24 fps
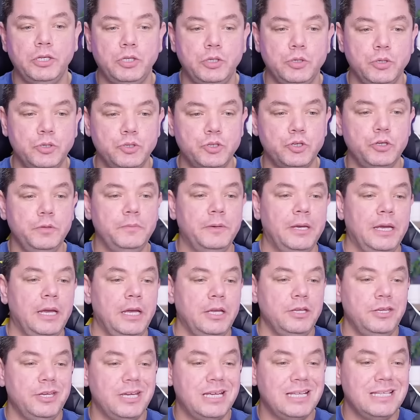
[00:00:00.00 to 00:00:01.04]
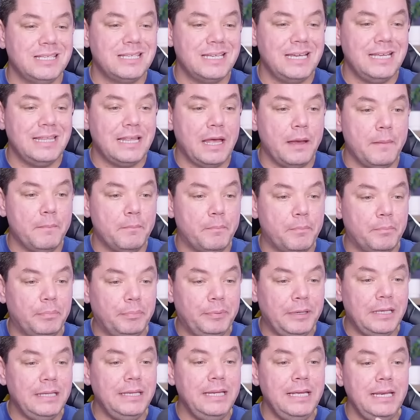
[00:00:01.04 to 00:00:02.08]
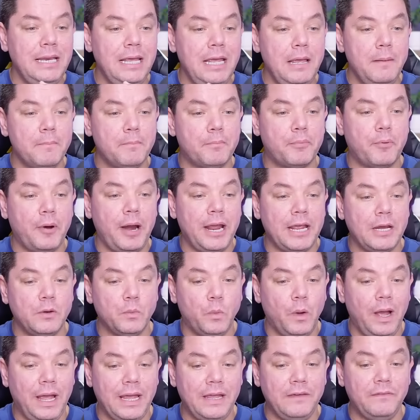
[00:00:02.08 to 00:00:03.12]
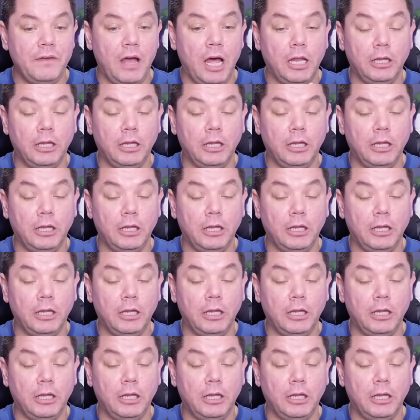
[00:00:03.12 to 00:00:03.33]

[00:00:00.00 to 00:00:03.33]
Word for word: YouTube, you can see that Billionaire Brainwave